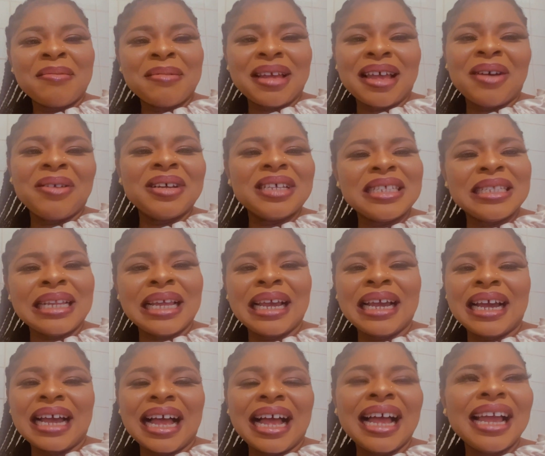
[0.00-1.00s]
I was
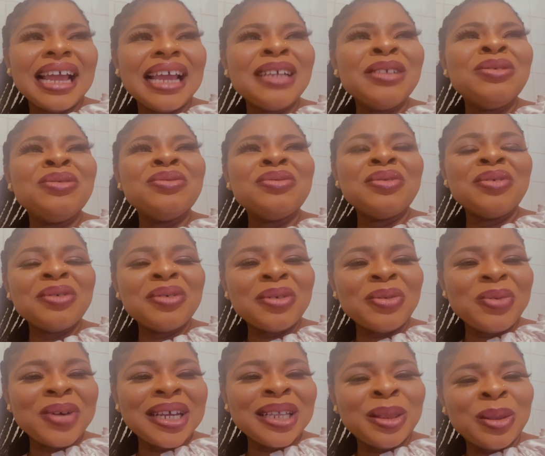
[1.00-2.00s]
like, hey, Drew,
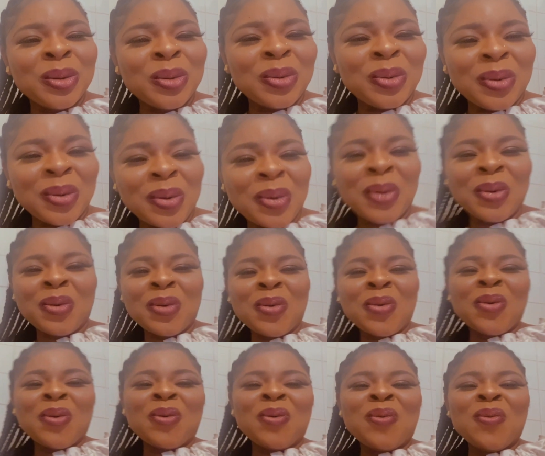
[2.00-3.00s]
wait to
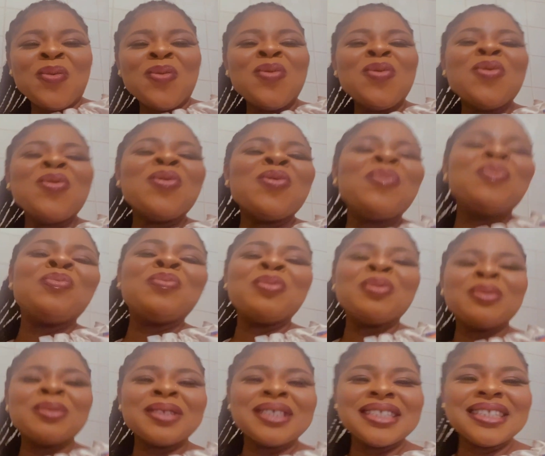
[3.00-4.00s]

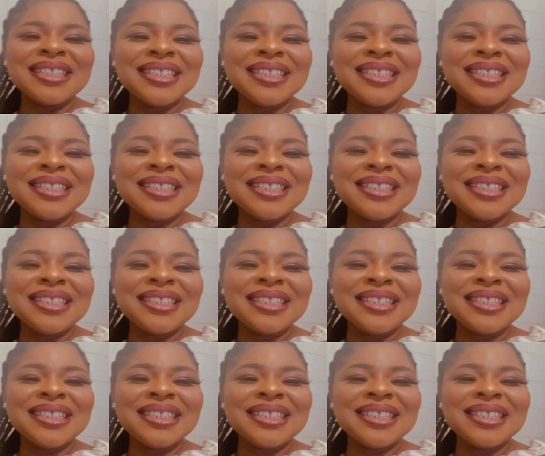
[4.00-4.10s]
put,